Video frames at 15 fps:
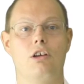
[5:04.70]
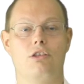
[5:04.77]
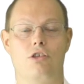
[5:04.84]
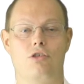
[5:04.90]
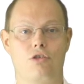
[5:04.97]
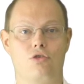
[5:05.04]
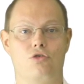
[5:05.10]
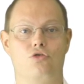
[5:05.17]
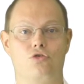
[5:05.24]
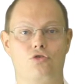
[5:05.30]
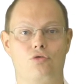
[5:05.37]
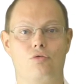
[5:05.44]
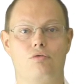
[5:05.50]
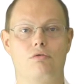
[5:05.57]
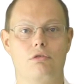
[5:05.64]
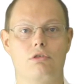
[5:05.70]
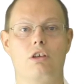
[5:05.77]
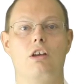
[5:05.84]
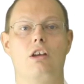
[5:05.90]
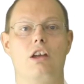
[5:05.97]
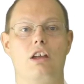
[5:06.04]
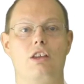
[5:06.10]
that is stored
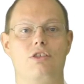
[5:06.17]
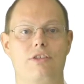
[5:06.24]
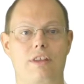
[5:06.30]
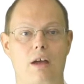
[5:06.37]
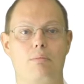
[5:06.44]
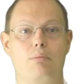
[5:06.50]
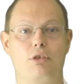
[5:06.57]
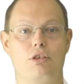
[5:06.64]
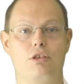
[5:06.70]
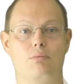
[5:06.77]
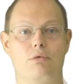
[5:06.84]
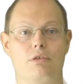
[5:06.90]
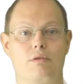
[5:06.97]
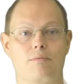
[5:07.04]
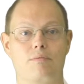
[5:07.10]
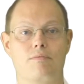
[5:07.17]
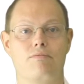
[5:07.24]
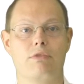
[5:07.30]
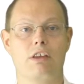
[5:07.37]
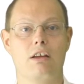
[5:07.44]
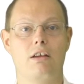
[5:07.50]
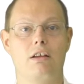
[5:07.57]
in dempdb.
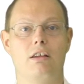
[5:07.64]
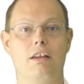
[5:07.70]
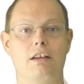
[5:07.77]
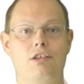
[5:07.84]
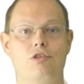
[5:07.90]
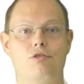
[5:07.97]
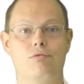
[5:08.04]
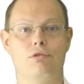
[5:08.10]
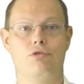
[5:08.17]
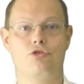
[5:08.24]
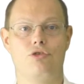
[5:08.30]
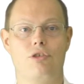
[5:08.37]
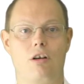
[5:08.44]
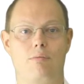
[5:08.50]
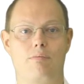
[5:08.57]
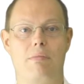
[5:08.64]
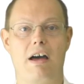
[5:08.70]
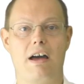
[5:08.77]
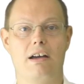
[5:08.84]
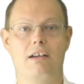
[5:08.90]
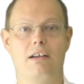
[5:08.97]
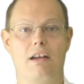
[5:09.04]
Let's switch now
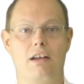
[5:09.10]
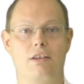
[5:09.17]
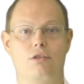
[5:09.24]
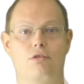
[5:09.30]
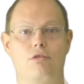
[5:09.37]
back and